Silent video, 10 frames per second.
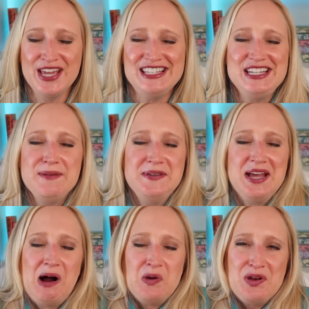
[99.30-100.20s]
deep
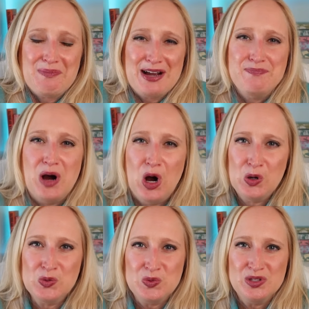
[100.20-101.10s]
down in my
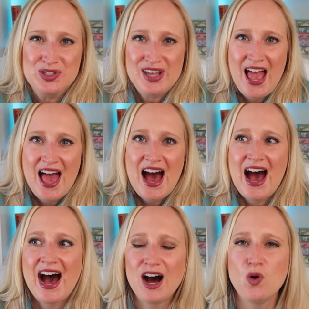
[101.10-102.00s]
bones
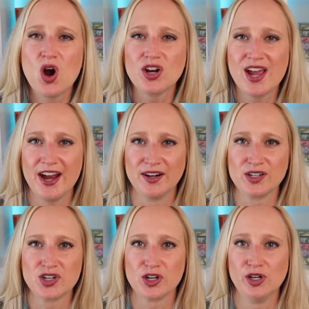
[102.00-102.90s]
how our
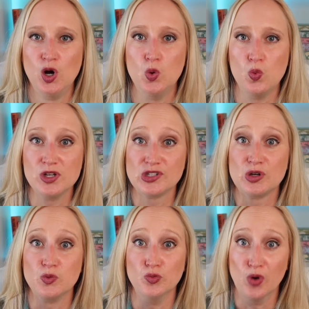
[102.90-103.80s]
character
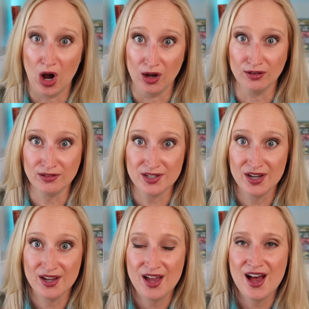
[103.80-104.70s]
was wronged.
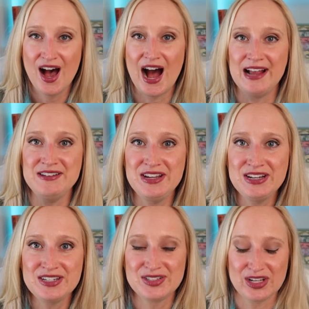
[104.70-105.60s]
I
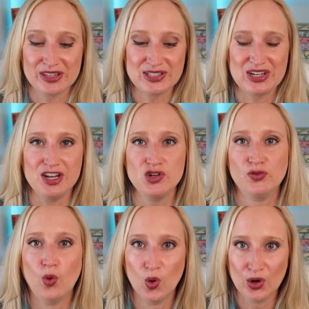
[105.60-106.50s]
need to set the stage
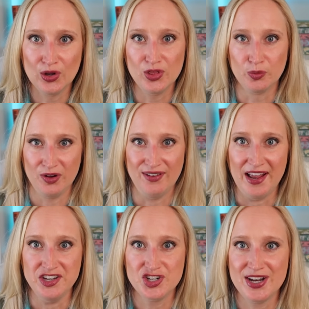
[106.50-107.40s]
for the
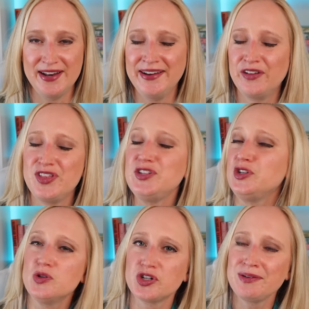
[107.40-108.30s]
revenge. And now
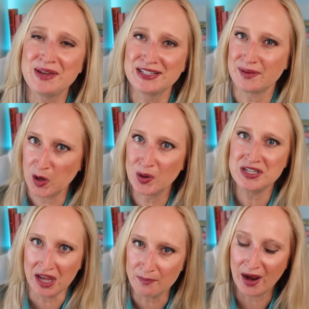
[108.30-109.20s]
this usually means I'm
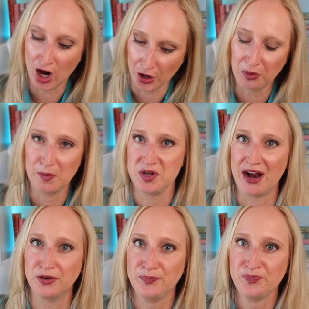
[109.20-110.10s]
going to get my heart ripped
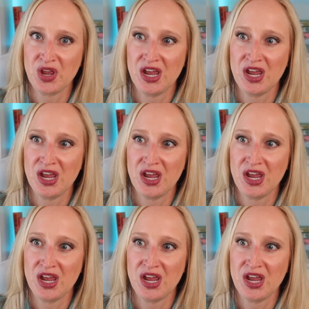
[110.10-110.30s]
out.